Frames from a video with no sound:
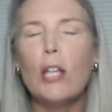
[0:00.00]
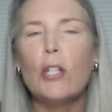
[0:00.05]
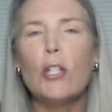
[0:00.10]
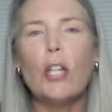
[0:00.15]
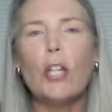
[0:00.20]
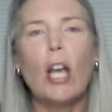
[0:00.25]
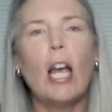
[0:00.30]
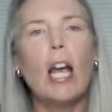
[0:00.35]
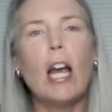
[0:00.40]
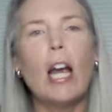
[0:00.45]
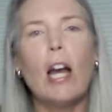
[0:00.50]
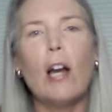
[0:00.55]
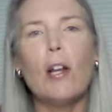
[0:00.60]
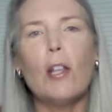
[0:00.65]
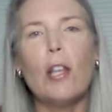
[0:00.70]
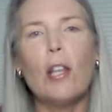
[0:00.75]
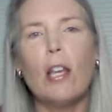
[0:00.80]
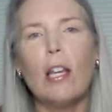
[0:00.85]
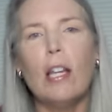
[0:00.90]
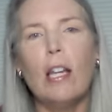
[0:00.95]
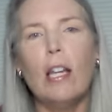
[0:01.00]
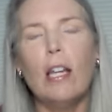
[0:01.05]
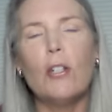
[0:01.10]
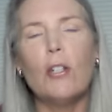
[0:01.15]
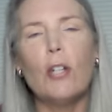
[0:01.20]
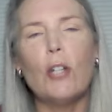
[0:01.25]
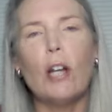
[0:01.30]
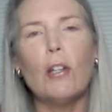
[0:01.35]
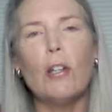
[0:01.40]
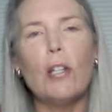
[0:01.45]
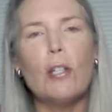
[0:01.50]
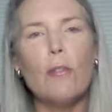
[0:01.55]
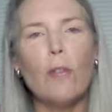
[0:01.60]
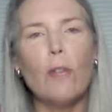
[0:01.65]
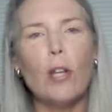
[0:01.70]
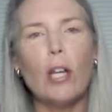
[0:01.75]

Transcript: share these